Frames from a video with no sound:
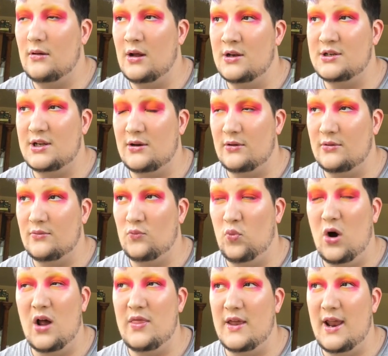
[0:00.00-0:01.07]
until
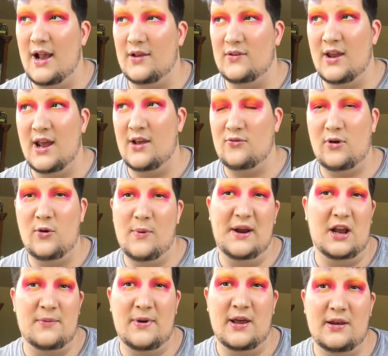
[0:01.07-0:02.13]
1 the next day. So I
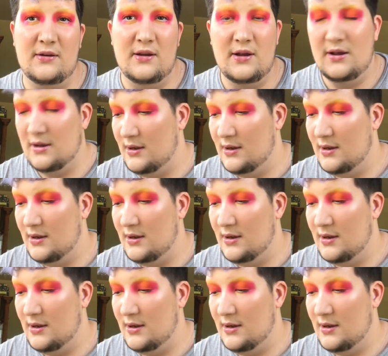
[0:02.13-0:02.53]
wake up at